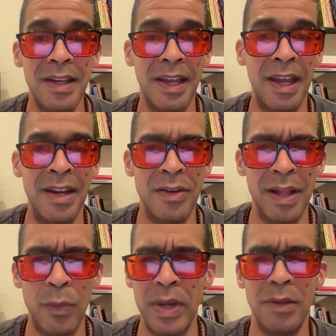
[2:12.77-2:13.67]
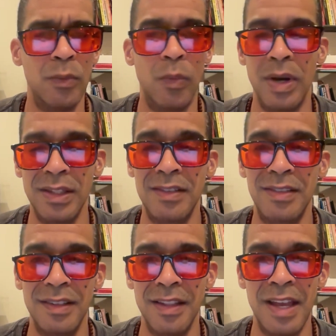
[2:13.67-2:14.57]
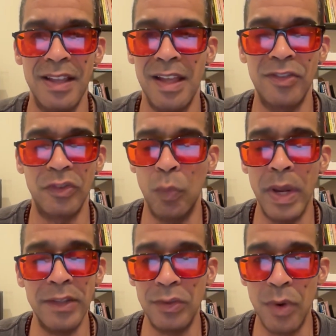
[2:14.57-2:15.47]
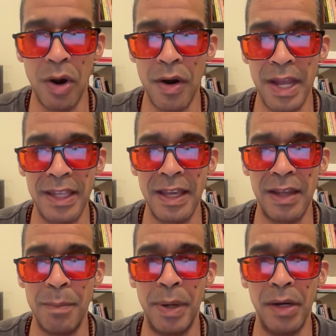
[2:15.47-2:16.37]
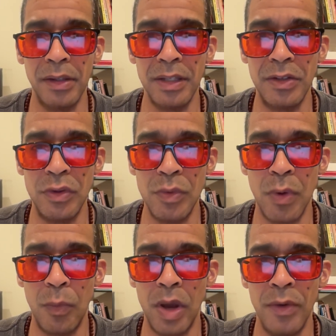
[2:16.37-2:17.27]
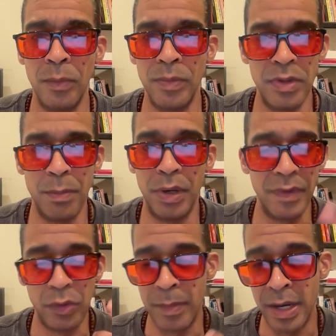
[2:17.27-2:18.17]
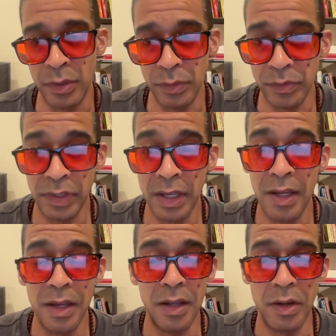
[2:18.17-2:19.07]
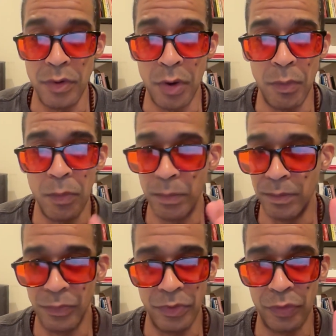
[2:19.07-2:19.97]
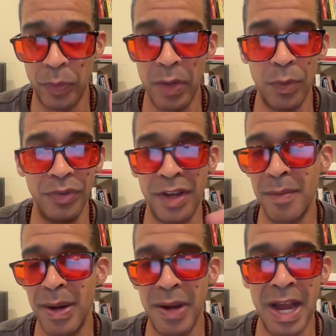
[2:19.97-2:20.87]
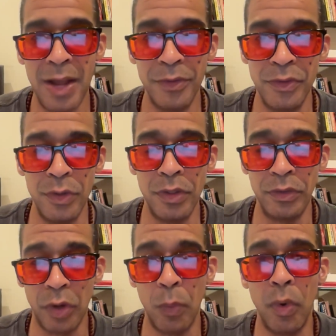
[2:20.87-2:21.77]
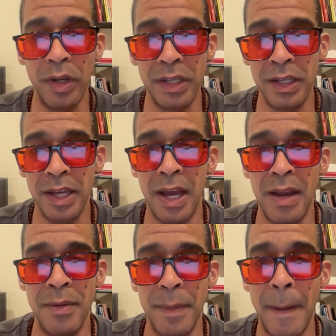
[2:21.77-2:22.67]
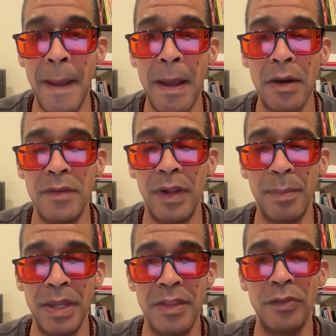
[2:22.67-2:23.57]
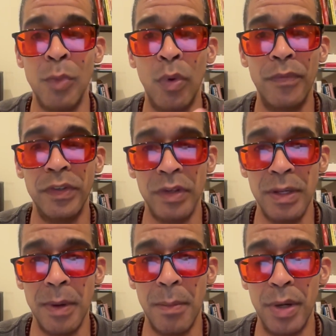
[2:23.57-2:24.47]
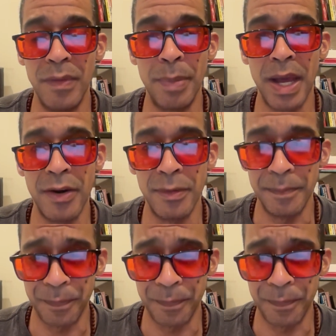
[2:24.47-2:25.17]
And you're like, wait, what? That's way too hard. I could barely do a run breathing through my nose. Don't just wait. We'll talk about how you can start working on developing this more efficient breathing pattern.